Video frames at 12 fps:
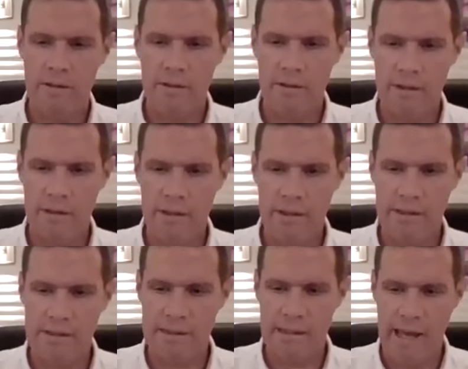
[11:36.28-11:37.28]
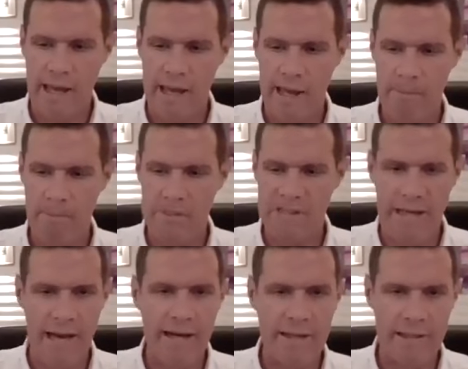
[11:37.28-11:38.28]
that this
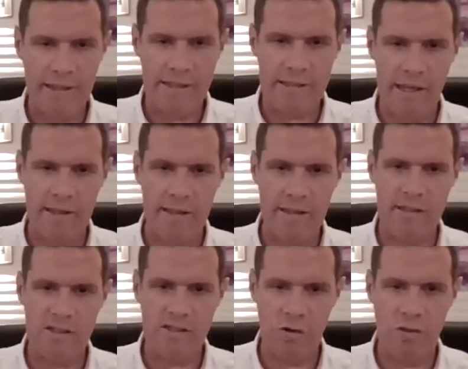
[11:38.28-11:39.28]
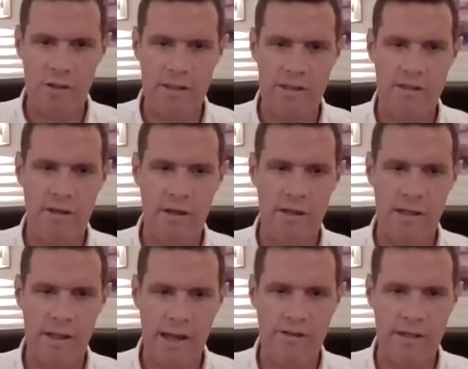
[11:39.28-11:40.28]
staticness and this
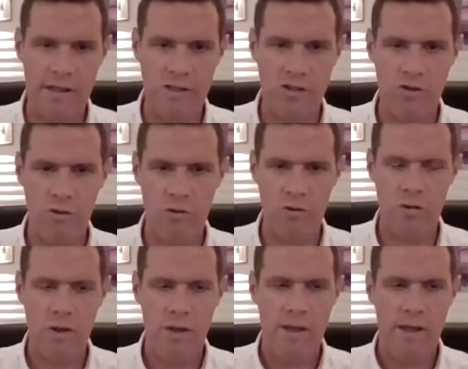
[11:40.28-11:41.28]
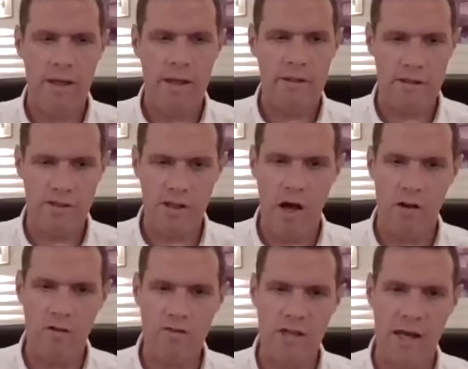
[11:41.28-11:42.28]
stuckness in yesterday's truth
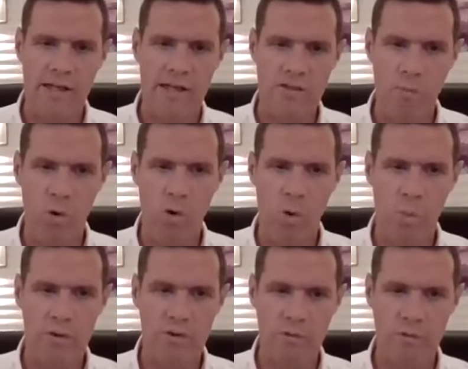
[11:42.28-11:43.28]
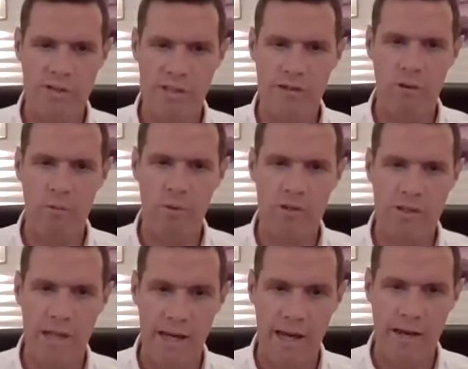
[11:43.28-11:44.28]
dissolves, and he's more open to
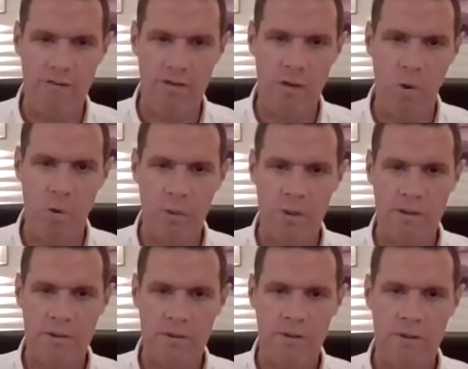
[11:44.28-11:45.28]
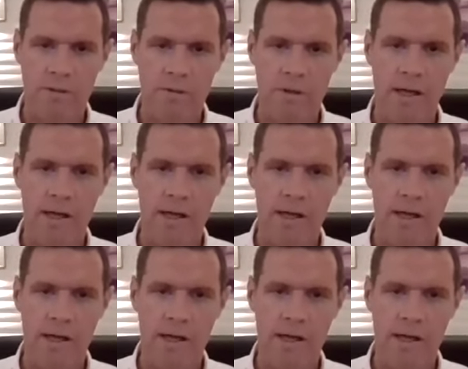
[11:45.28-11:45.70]
receiving what's alive in the moment.